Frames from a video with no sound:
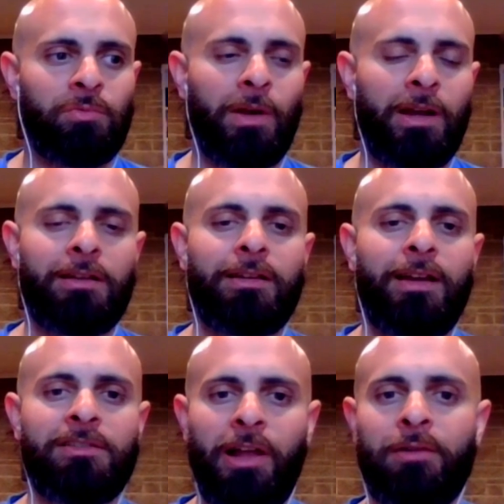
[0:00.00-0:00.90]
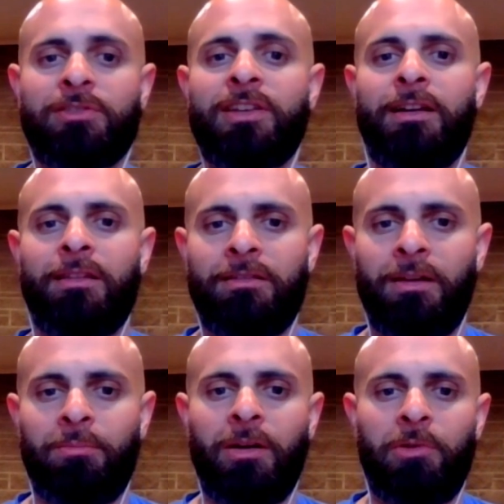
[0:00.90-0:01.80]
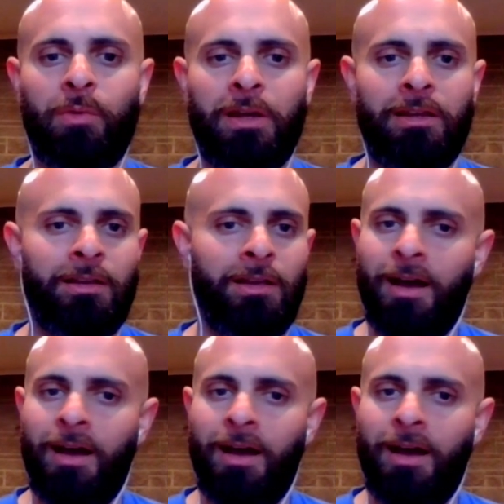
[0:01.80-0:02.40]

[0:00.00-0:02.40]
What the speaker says: is recognizable outside of the WWE,